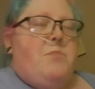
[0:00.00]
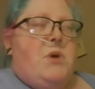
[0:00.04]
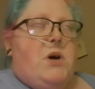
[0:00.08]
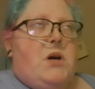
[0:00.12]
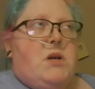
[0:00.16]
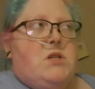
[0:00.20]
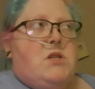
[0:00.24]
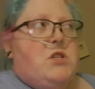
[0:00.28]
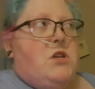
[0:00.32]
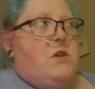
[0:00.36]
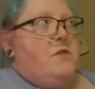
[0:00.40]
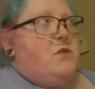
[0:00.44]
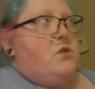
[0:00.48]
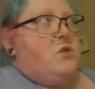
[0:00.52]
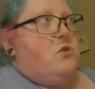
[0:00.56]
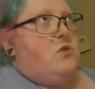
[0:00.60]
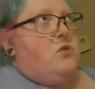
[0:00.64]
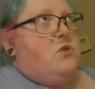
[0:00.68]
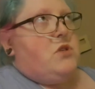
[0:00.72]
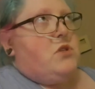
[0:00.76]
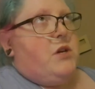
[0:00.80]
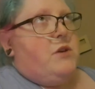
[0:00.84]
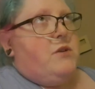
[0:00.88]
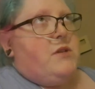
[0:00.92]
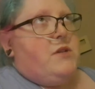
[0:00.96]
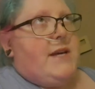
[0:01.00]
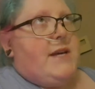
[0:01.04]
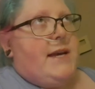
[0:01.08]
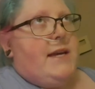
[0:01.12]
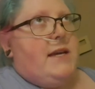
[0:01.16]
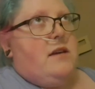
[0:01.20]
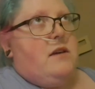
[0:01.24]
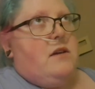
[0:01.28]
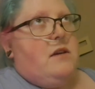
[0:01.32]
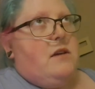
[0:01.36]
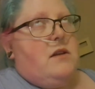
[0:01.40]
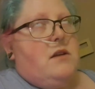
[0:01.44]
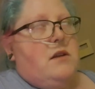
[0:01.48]
But so it's also
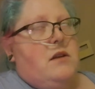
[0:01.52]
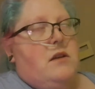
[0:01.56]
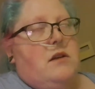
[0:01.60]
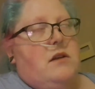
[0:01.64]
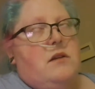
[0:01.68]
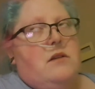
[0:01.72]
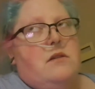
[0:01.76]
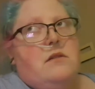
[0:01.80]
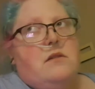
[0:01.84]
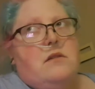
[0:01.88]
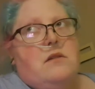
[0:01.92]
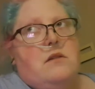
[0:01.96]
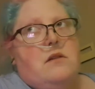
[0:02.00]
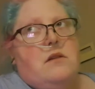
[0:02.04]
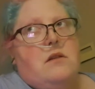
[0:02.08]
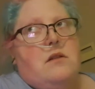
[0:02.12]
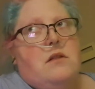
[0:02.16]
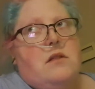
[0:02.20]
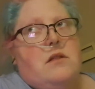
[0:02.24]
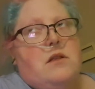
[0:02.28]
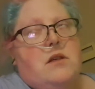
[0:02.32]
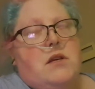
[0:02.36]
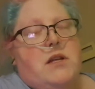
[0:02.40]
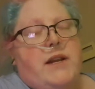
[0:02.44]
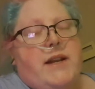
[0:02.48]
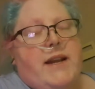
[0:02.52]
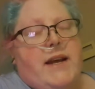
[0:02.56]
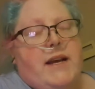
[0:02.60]
taken the